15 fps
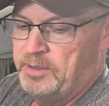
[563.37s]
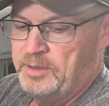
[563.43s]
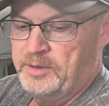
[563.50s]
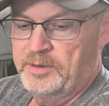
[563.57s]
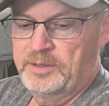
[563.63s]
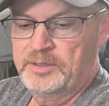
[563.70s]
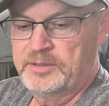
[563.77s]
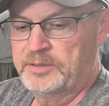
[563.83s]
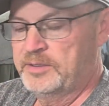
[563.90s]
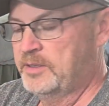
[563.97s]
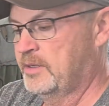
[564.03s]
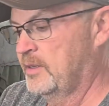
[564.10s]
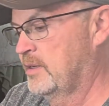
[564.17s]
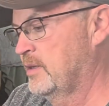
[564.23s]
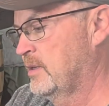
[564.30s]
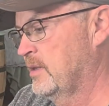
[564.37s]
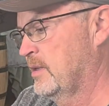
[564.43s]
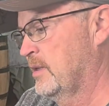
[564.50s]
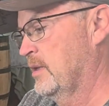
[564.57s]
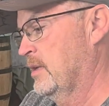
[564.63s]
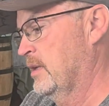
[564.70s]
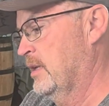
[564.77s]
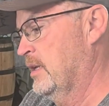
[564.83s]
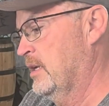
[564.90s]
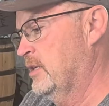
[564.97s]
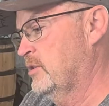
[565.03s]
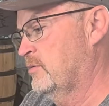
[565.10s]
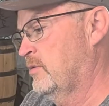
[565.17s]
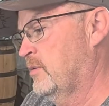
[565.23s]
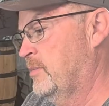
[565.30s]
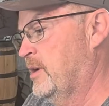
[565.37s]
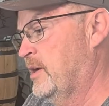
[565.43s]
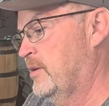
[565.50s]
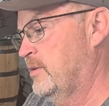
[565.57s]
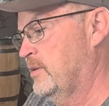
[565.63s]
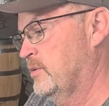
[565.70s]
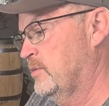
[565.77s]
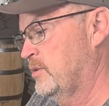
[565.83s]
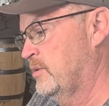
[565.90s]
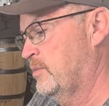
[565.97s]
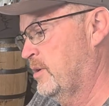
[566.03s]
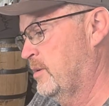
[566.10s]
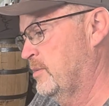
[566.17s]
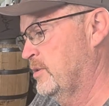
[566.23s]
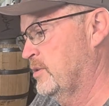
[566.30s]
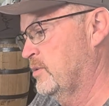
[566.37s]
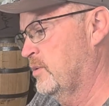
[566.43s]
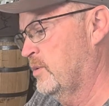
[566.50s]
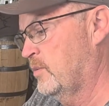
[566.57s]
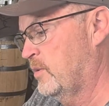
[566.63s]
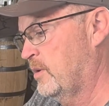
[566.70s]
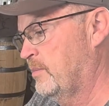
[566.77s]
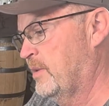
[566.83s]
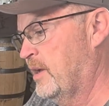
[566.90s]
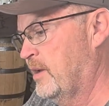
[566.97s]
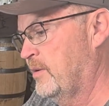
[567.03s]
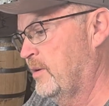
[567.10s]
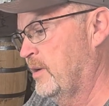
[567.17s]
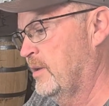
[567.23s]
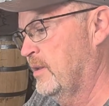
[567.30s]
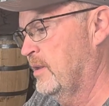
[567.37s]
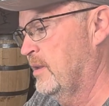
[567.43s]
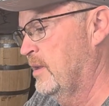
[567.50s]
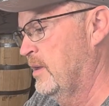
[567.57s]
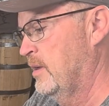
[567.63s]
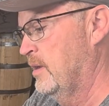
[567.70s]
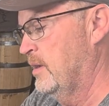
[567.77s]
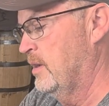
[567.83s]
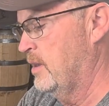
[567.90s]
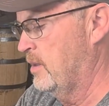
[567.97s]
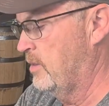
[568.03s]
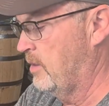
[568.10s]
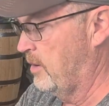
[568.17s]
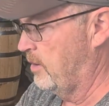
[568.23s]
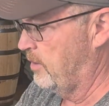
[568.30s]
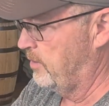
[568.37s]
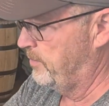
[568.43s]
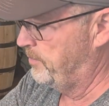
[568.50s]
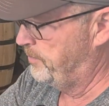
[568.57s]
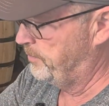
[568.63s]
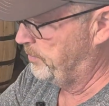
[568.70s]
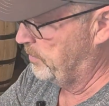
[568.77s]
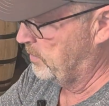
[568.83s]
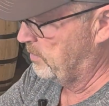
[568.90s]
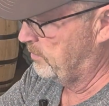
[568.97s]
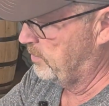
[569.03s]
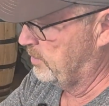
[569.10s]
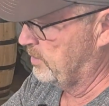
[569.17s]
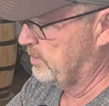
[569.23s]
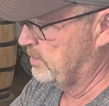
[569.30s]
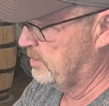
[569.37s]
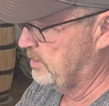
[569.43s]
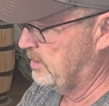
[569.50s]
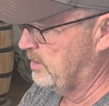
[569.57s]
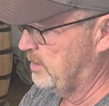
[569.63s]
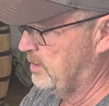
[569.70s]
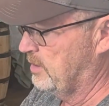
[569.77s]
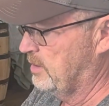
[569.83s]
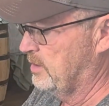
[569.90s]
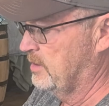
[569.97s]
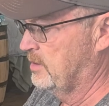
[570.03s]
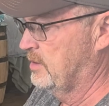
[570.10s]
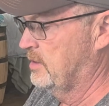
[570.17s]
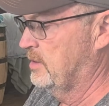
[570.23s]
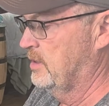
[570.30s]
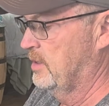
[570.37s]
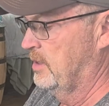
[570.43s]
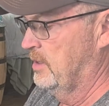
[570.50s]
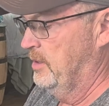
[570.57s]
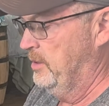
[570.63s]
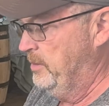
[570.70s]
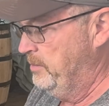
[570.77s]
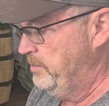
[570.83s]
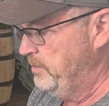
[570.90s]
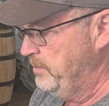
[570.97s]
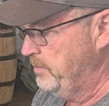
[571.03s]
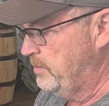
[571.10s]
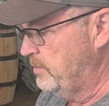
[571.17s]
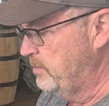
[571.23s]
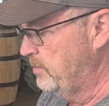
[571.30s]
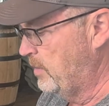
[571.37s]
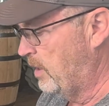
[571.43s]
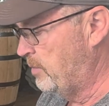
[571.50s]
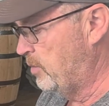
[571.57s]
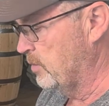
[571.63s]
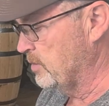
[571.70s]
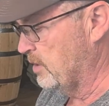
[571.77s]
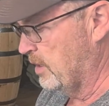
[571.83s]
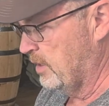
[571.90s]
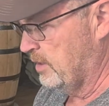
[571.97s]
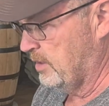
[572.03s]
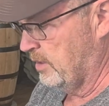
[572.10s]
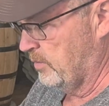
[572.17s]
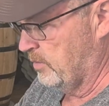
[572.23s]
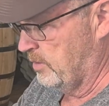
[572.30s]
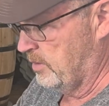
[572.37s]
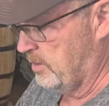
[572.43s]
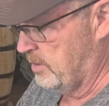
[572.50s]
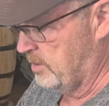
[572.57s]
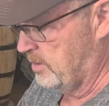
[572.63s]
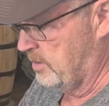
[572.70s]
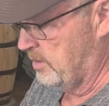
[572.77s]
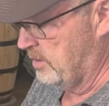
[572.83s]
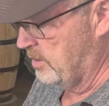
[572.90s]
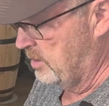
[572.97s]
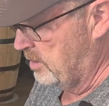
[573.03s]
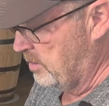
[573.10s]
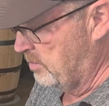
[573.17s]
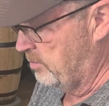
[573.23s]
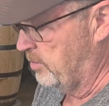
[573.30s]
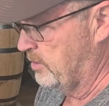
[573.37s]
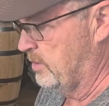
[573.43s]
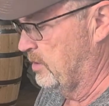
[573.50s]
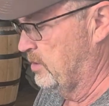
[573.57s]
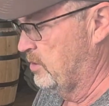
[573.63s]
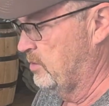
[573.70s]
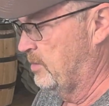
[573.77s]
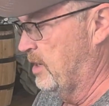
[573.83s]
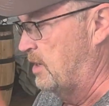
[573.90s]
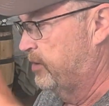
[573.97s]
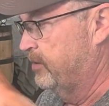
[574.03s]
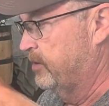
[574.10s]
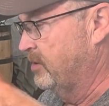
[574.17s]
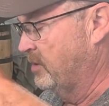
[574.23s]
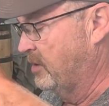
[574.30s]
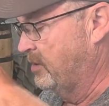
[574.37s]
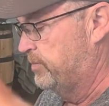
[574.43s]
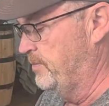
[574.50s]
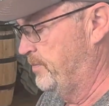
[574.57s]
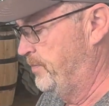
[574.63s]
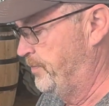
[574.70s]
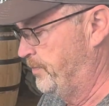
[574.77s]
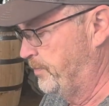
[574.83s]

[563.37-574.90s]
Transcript: There is the case for batteries, which you probably store 1 battery in there. If you can see this, I most likely would put the 2 batteries in,